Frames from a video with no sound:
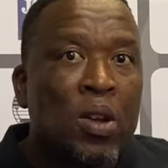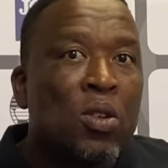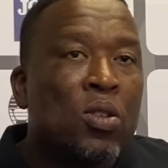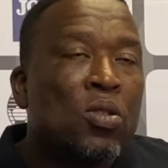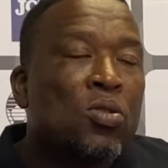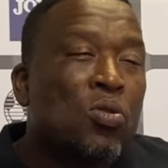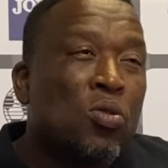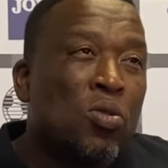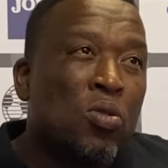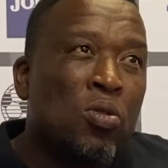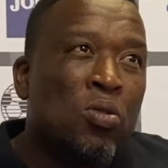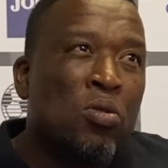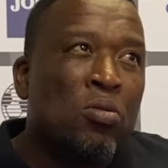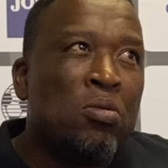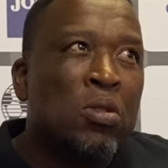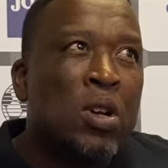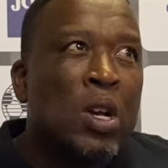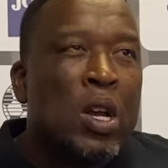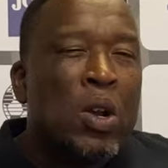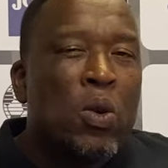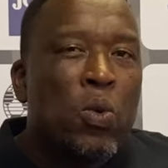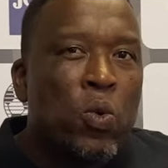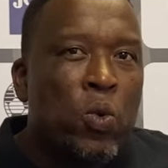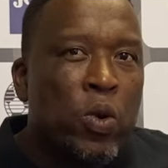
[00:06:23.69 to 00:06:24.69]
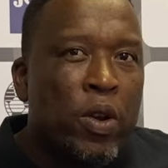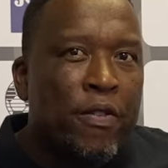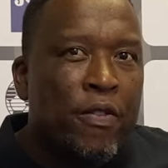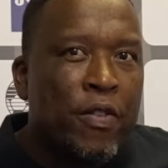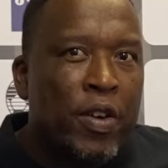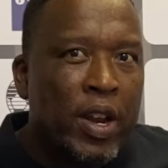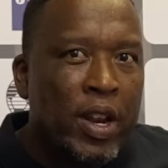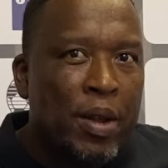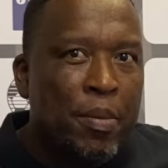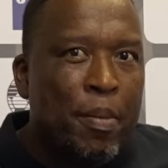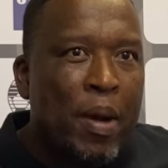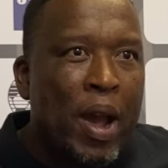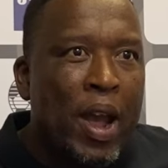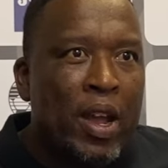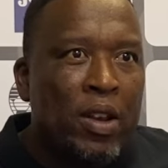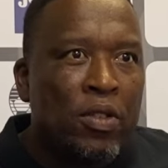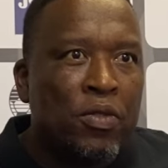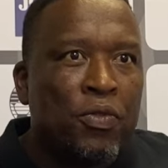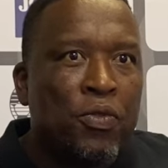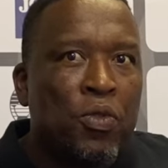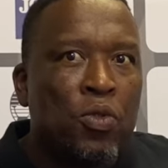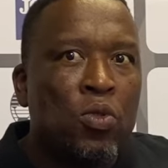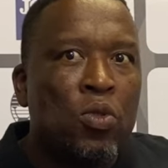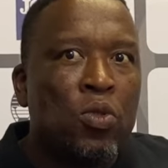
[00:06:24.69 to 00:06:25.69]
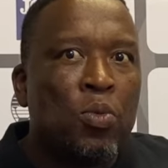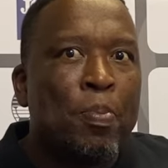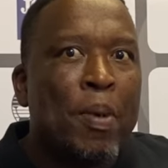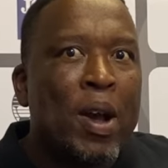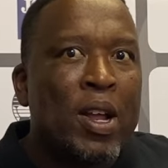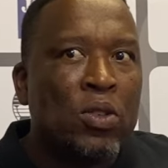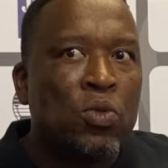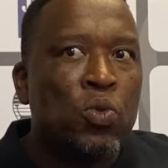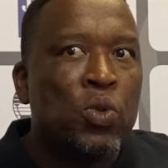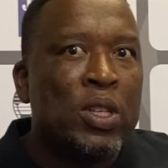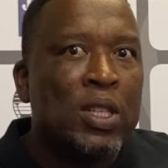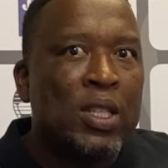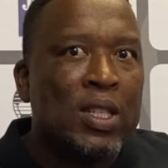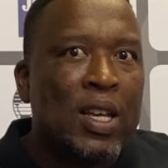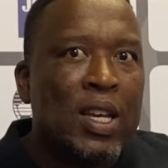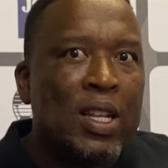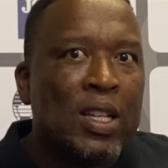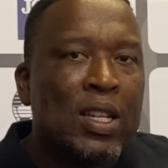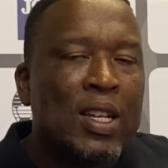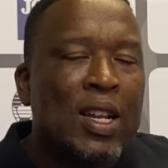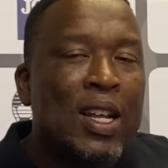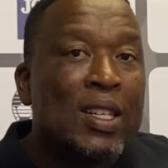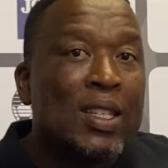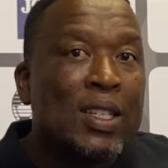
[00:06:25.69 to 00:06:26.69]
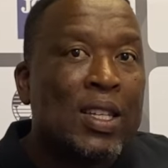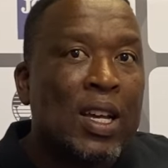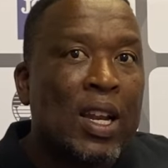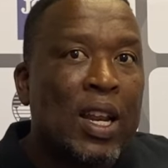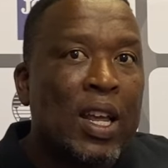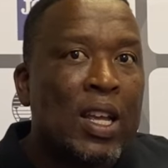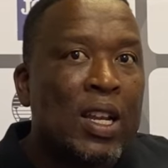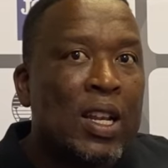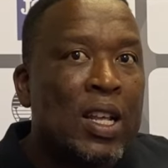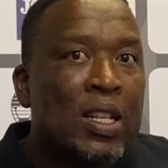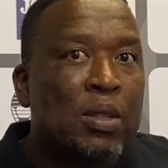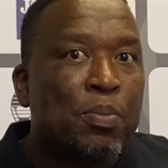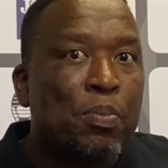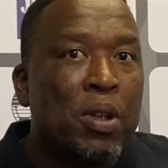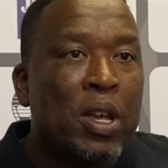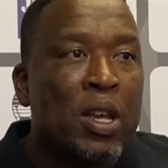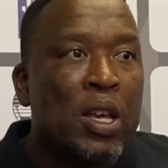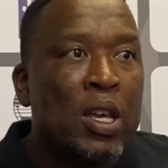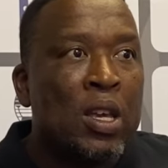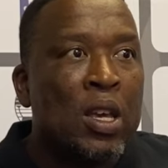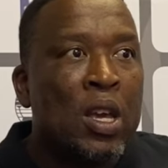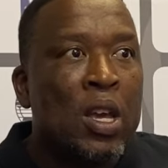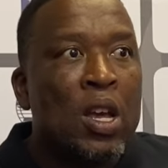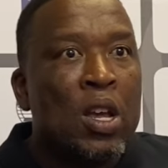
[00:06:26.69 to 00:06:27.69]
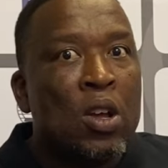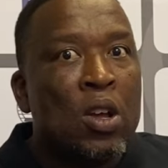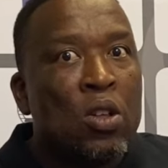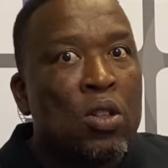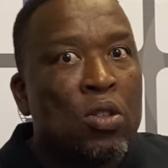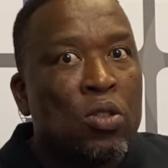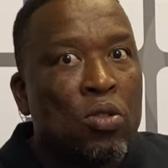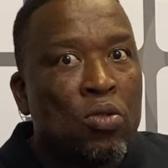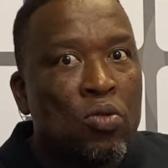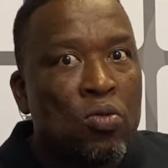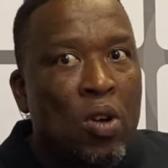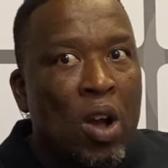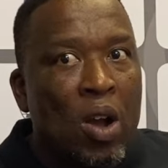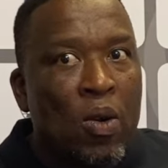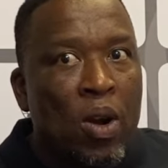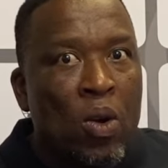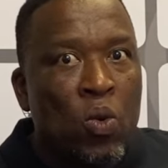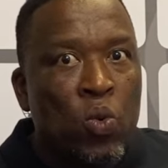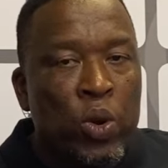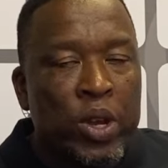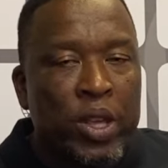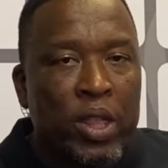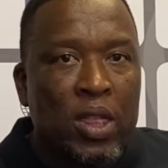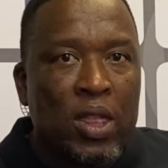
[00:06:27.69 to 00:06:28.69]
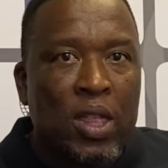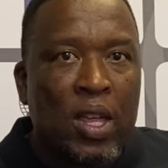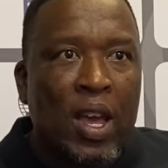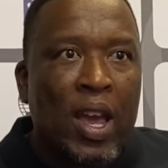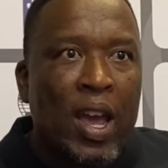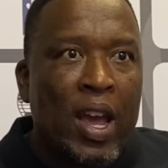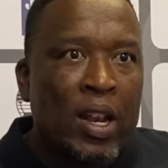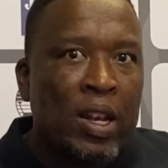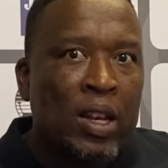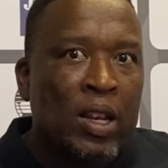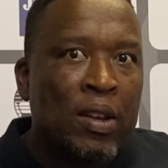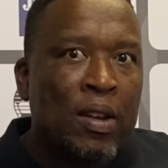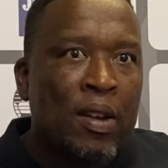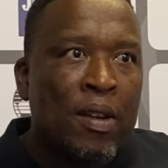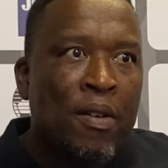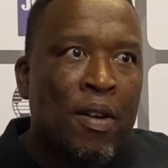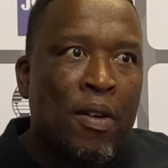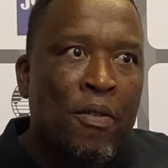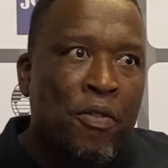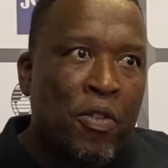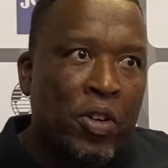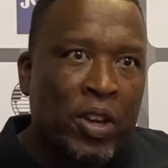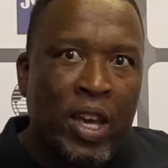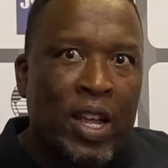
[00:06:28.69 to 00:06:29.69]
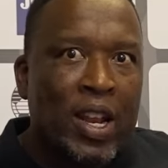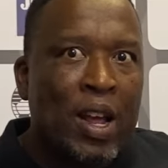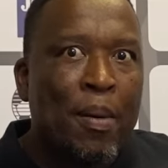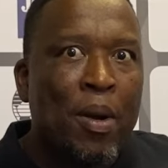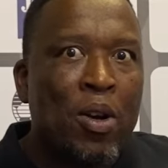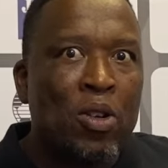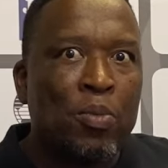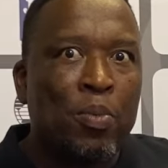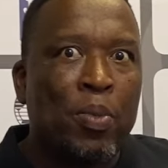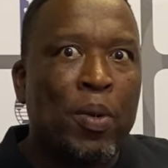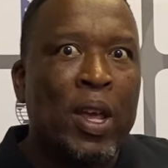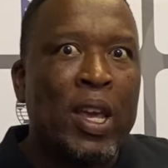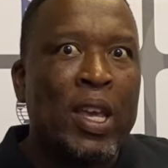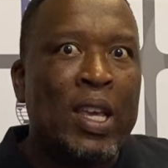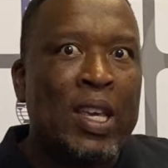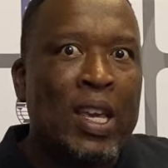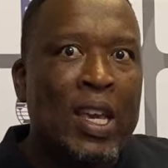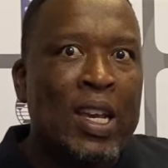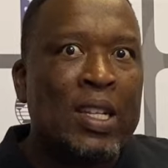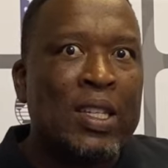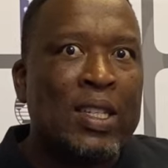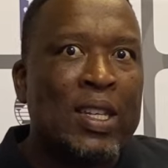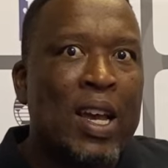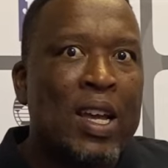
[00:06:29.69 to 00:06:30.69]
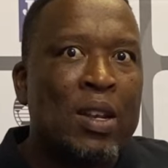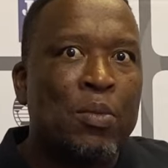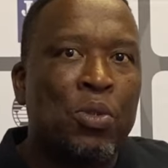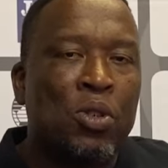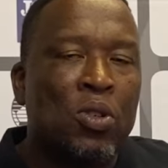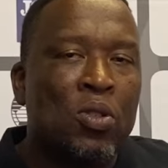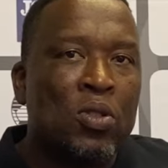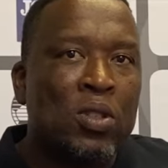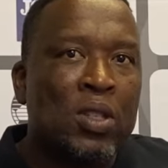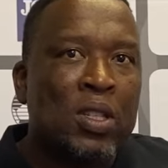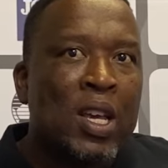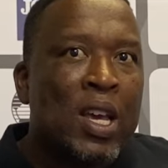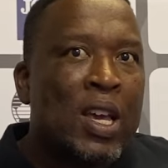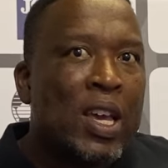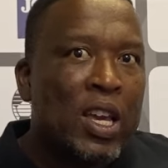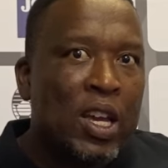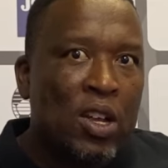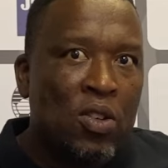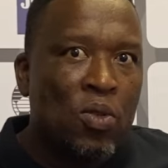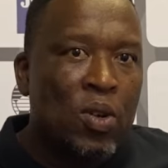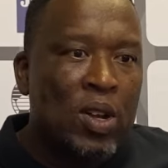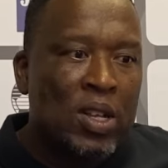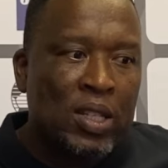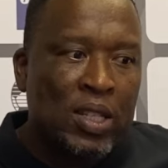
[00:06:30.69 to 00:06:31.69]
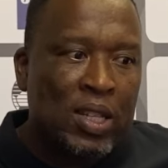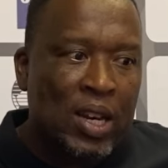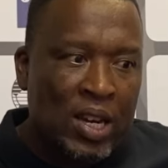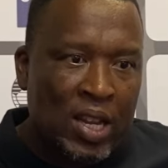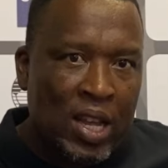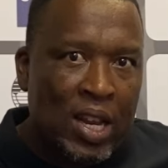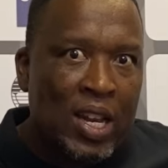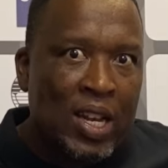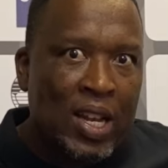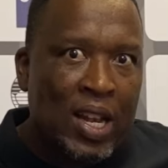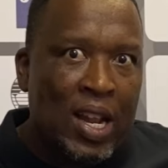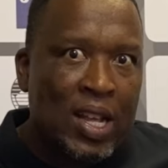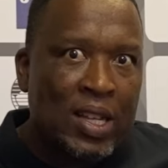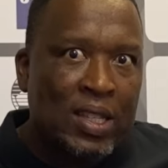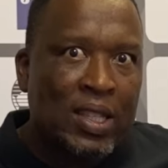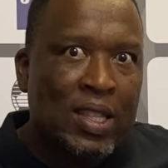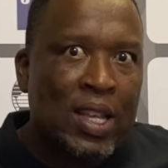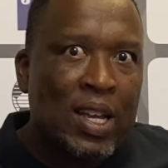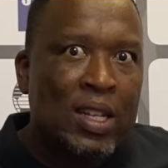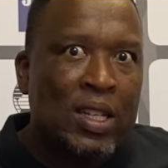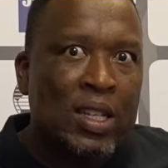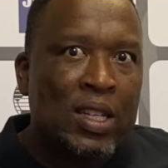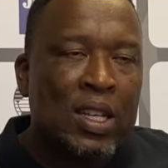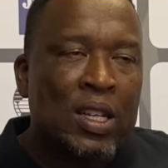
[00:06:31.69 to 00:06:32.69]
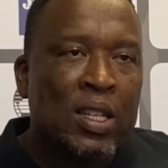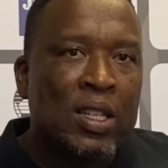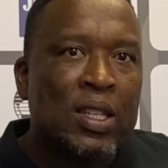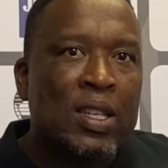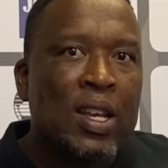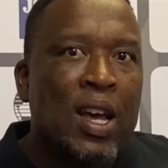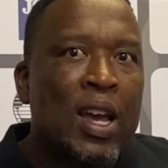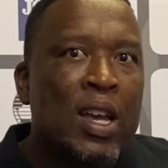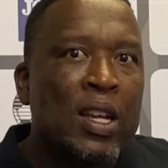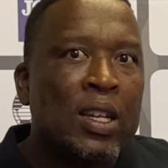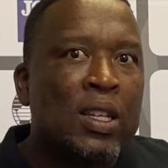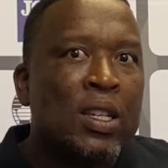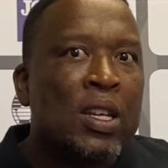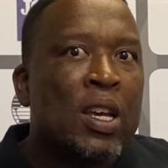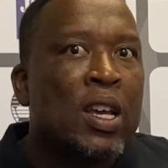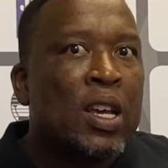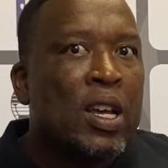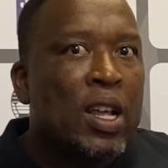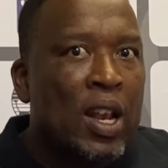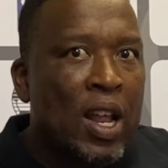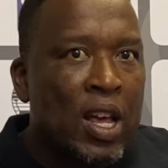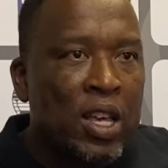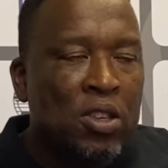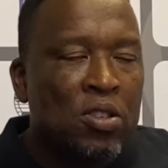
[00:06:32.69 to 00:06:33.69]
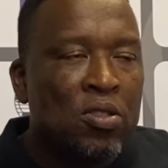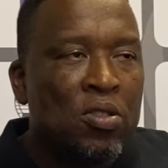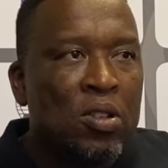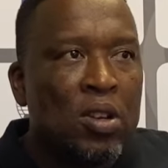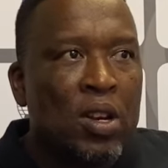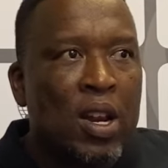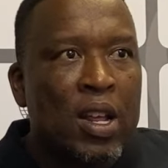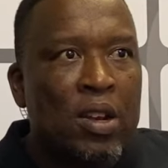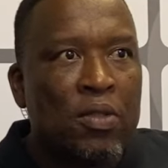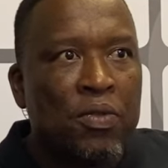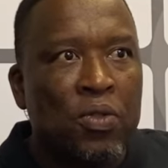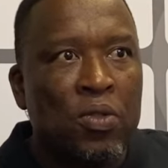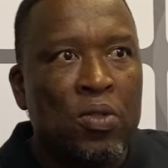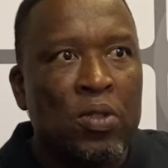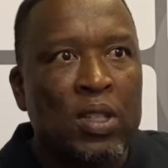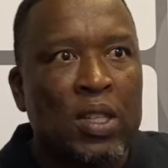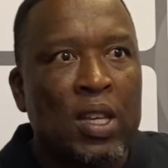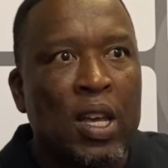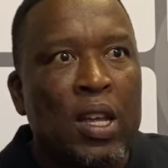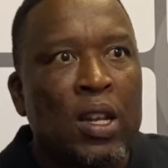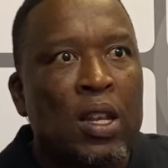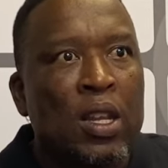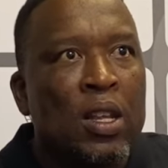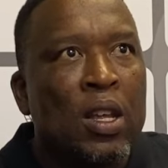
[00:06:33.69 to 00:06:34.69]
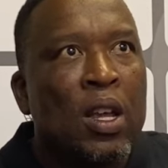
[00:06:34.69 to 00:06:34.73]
So we were very mindful, but we said, let's play through our width and forget about playing inside, because it was really clustered inside, like you rightfully said.